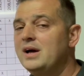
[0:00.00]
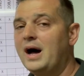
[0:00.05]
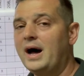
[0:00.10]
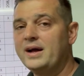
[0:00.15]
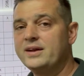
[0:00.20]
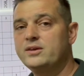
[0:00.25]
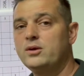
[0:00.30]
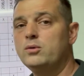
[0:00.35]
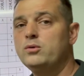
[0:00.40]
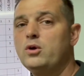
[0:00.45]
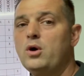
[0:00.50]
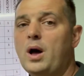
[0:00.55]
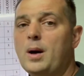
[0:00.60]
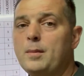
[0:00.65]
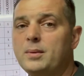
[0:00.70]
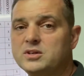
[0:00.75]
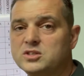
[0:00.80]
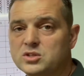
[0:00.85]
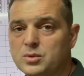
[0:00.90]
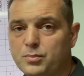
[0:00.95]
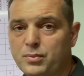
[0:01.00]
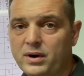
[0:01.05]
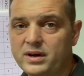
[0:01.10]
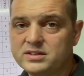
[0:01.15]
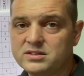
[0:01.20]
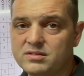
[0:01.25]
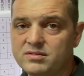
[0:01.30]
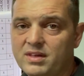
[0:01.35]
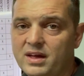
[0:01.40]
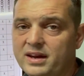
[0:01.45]
I don't know how much the
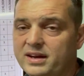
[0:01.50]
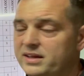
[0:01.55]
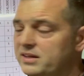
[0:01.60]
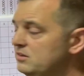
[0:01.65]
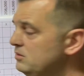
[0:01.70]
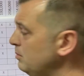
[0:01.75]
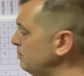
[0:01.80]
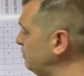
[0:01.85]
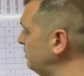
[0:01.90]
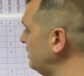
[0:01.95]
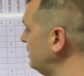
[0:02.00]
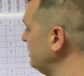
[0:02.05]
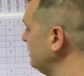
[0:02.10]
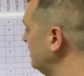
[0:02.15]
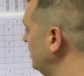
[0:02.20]
price of that is, but